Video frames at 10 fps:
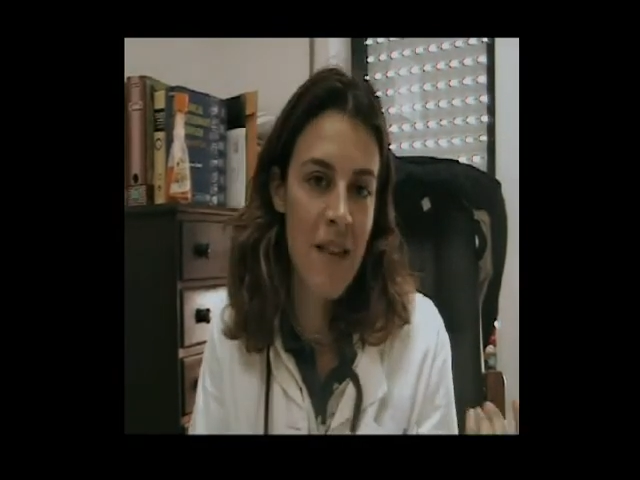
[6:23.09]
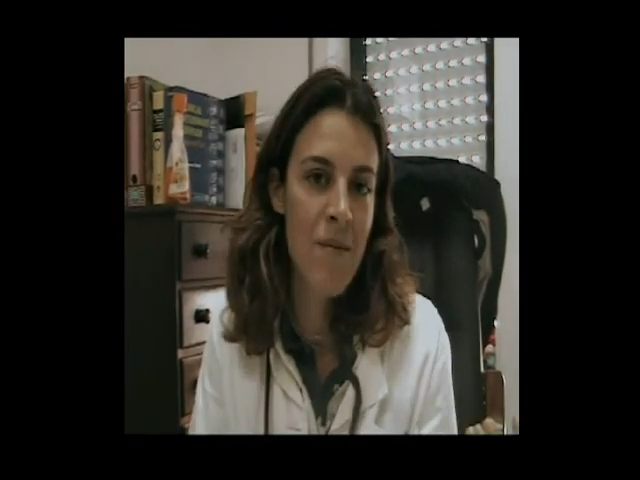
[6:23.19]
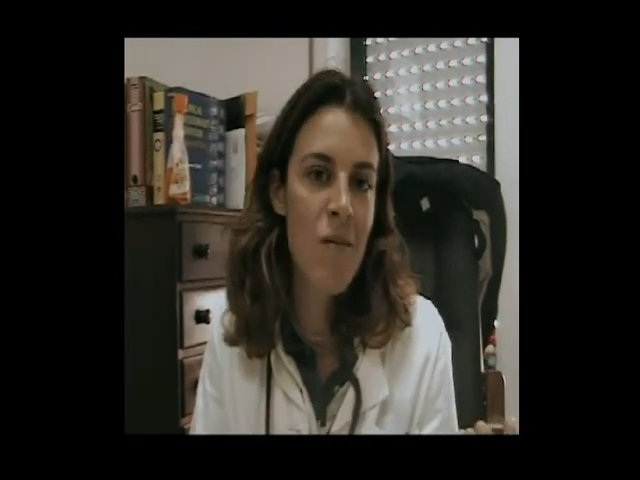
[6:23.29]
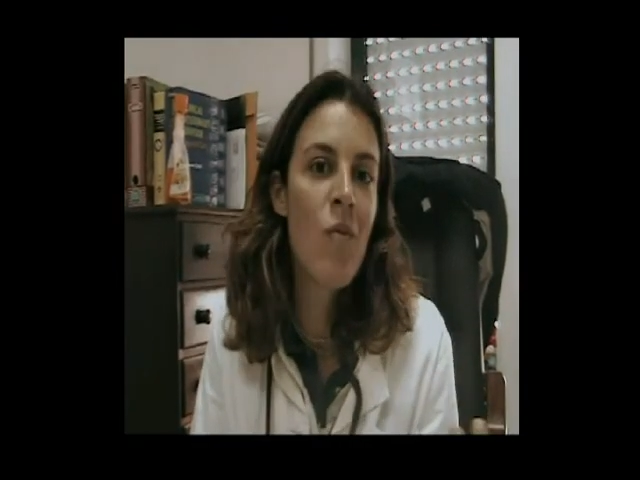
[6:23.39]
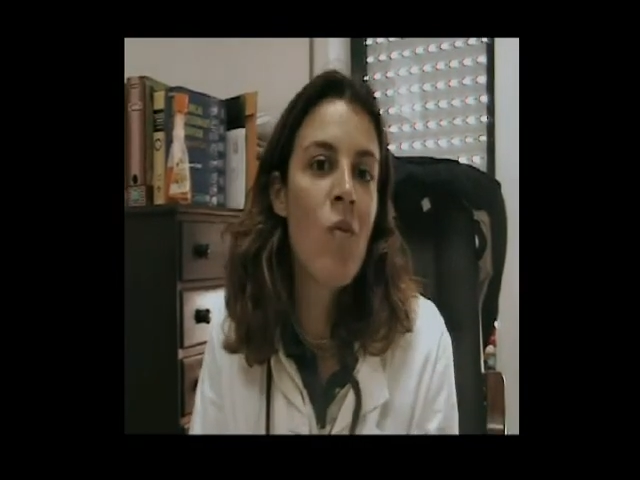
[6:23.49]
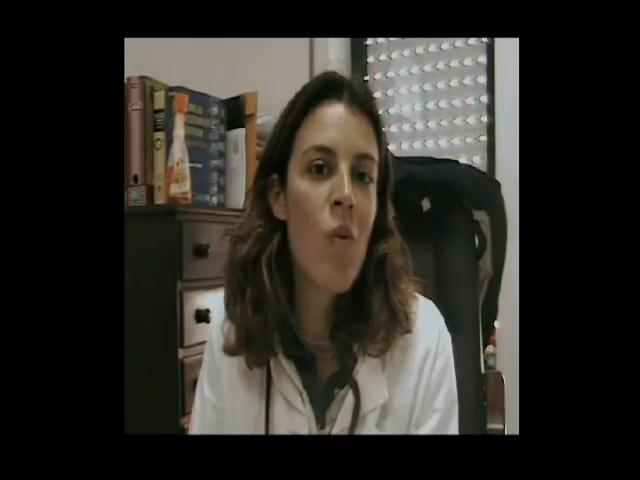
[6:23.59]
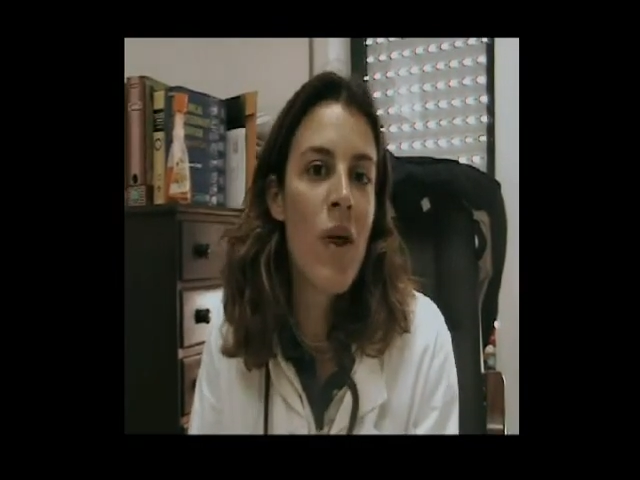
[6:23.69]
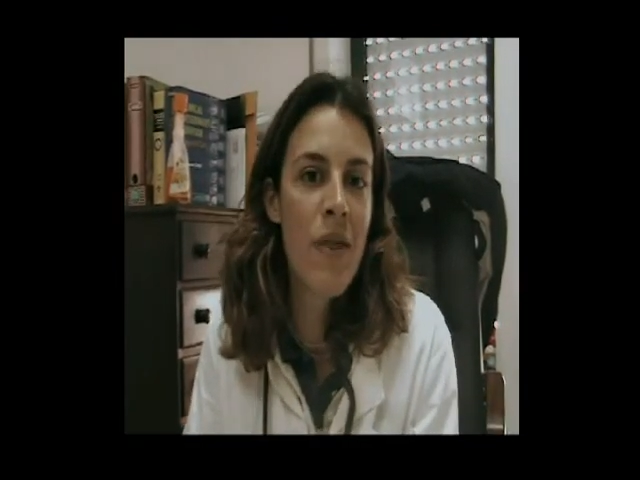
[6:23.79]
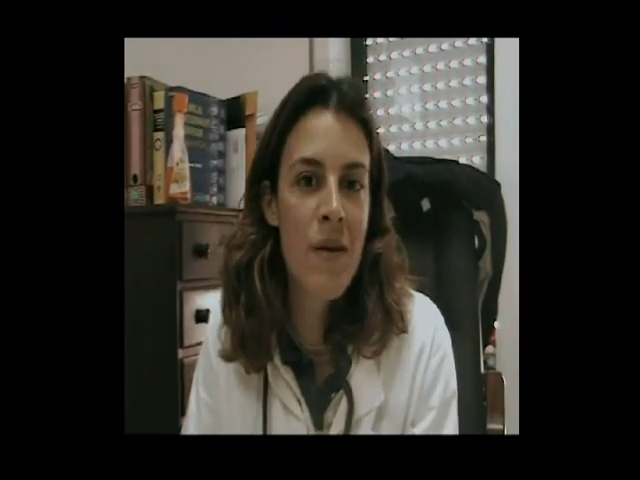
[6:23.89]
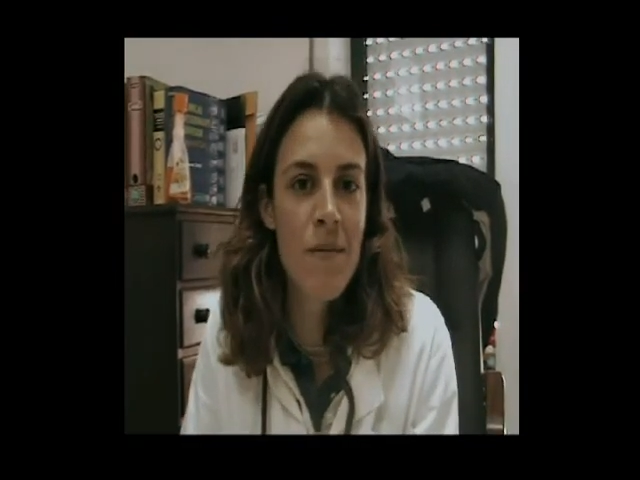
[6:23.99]
them
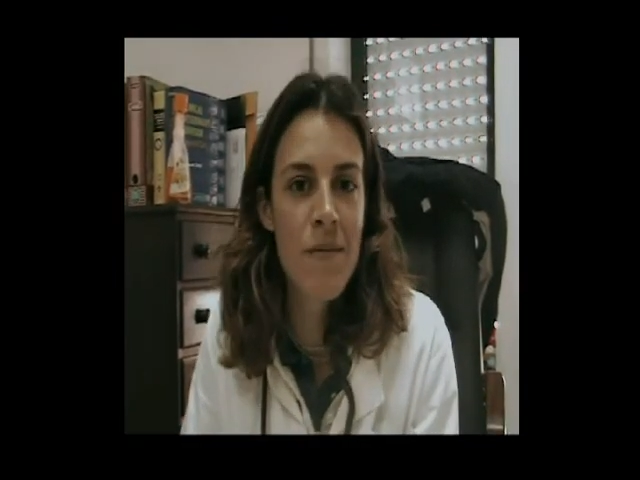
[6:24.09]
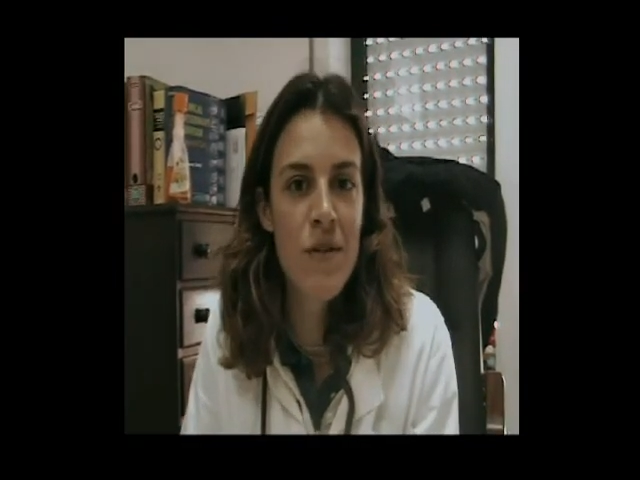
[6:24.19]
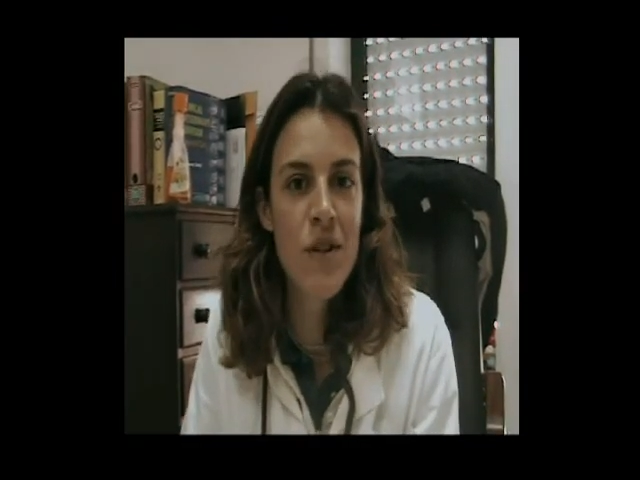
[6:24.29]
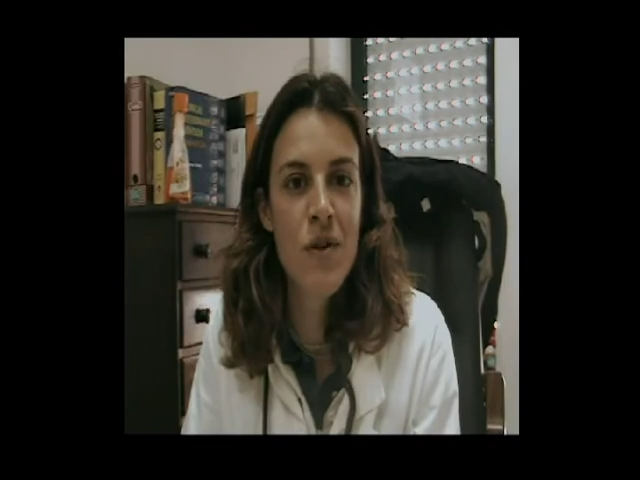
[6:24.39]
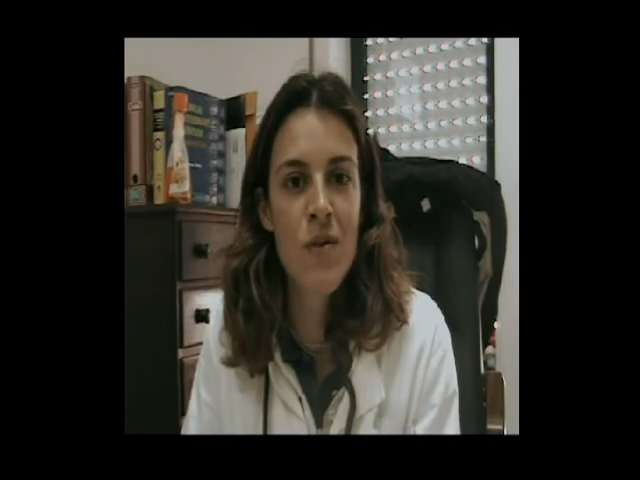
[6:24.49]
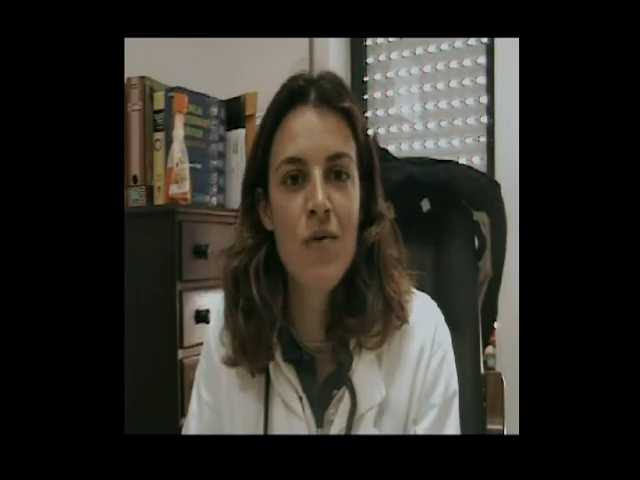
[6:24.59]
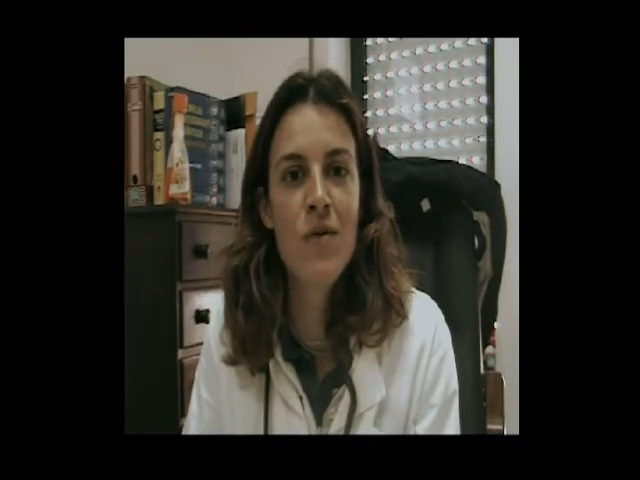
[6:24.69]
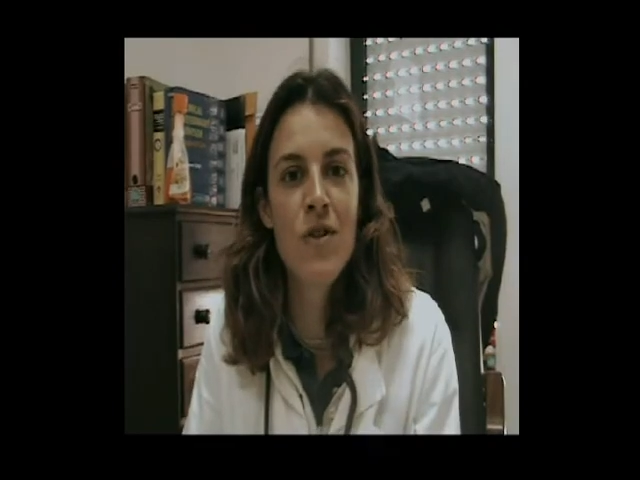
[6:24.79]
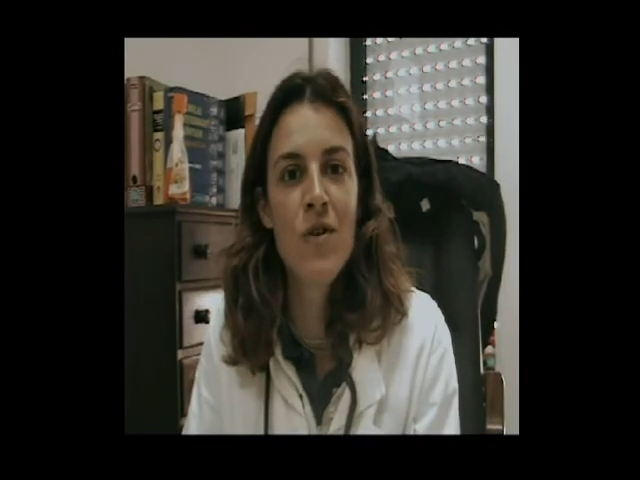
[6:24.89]
with them to